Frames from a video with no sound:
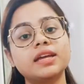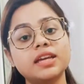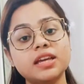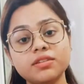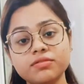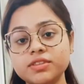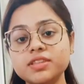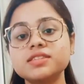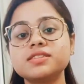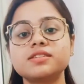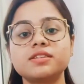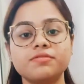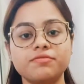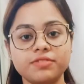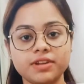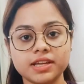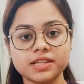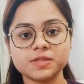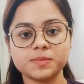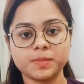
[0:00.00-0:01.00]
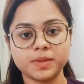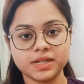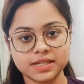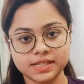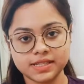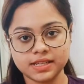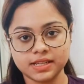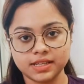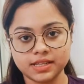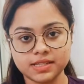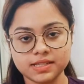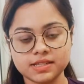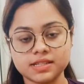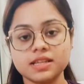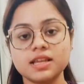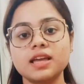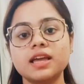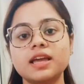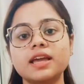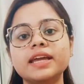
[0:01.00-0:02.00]
If this reflex
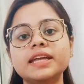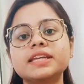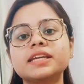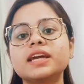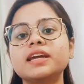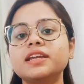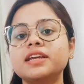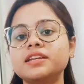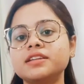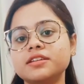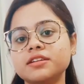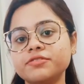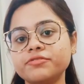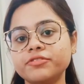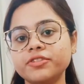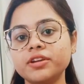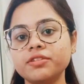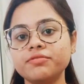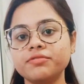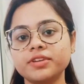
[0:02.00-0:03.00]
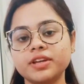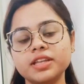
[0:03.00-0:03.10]
persists, it can interfere